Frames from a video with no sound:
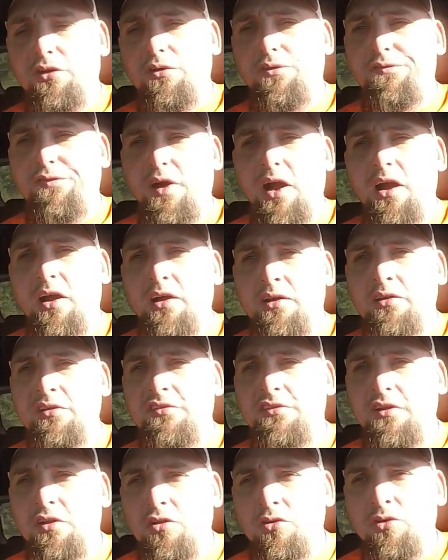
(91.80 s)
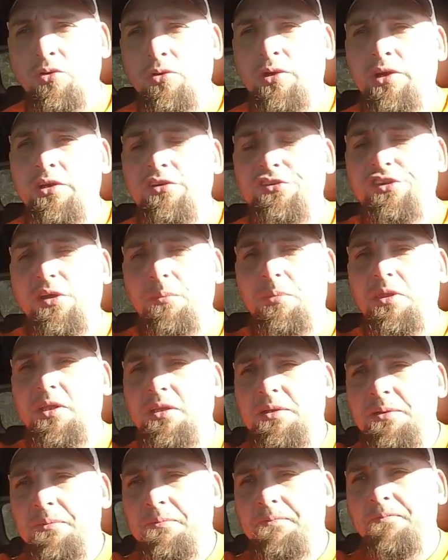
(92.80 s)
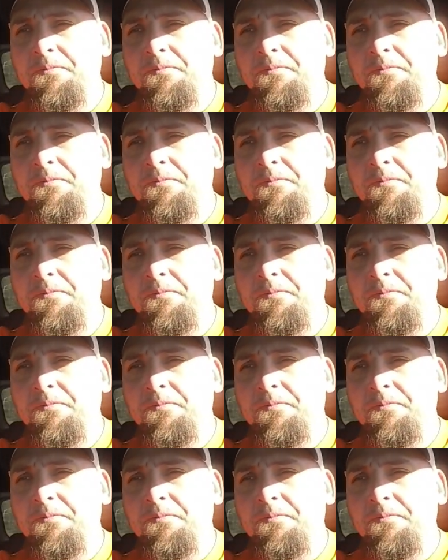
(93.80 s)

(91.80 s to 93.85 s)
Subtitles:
firing the solenoid or something.